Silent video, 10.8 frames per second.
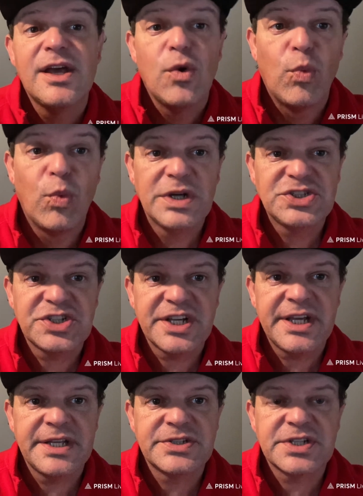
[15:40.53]
One
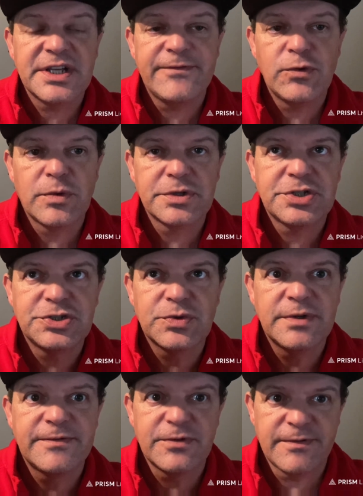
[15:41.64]
change: if you want to
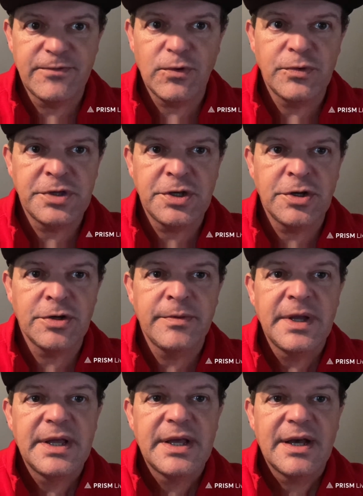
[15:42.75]
join for the full year,
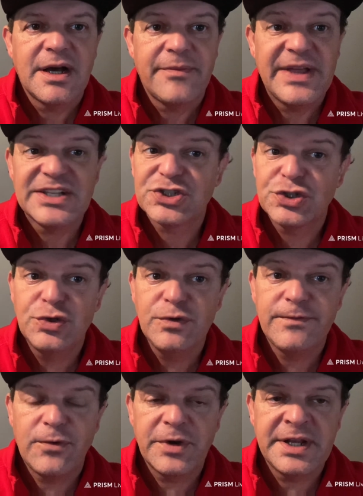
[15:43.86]
that's
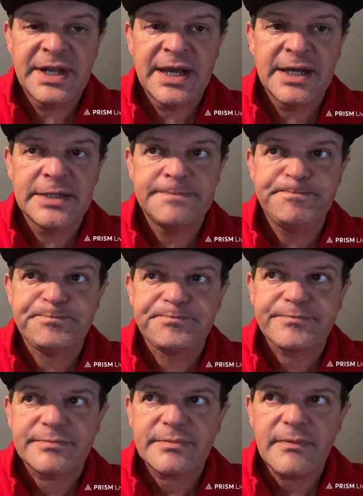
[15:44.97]
$249.
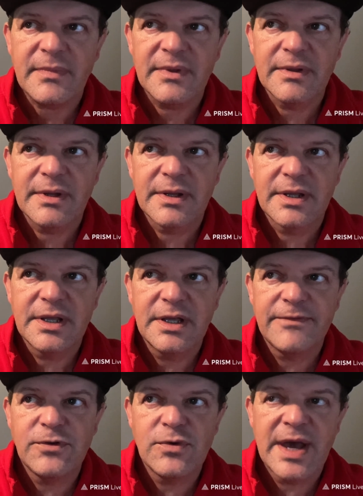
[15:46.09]

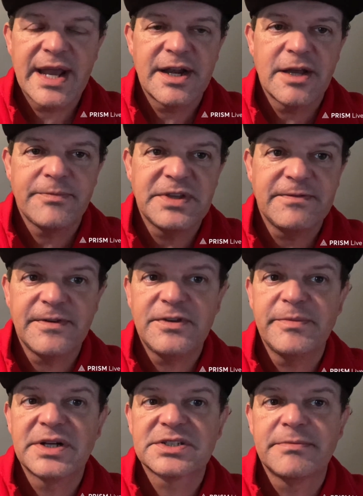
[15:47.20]
If you added up the
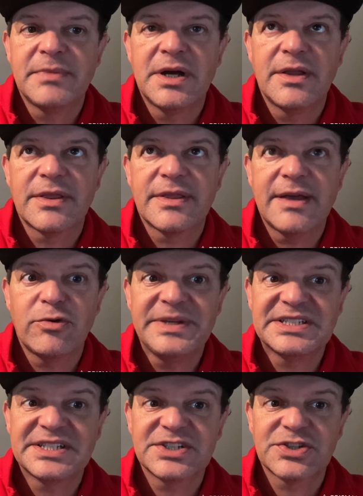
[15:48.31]
$50 a month, that would be
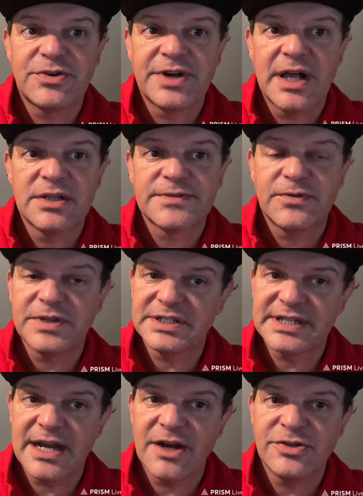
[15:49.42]
$600 for the
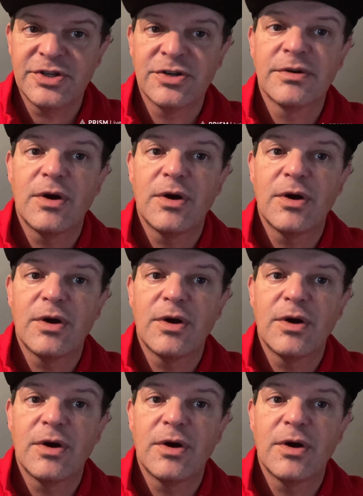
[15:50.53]
entire year.